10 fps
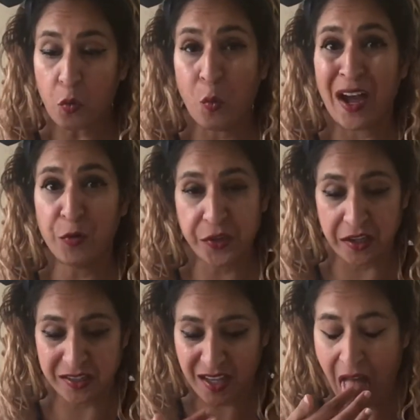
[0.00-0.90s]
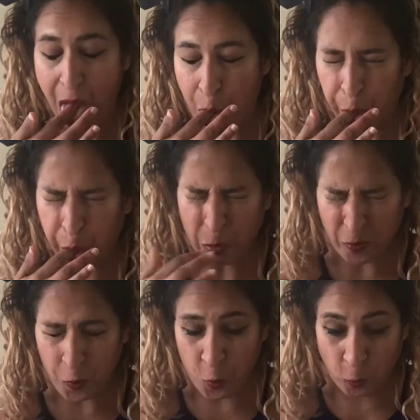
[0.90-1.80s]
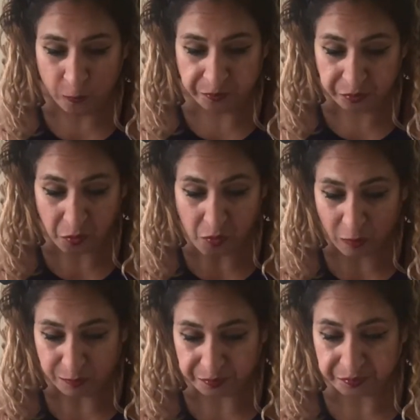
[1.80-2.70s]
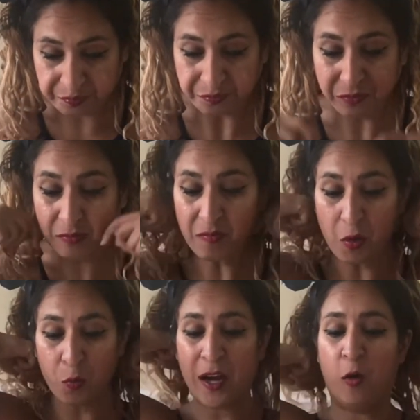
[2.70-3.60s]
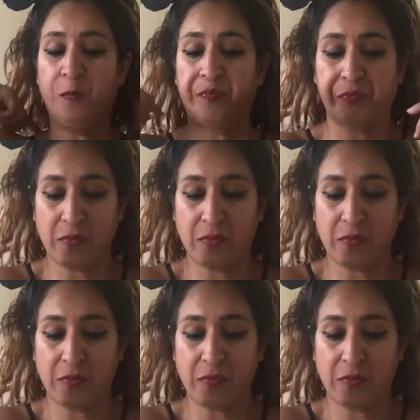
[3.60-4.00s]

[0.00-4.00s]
Wowzers. Oh, wow.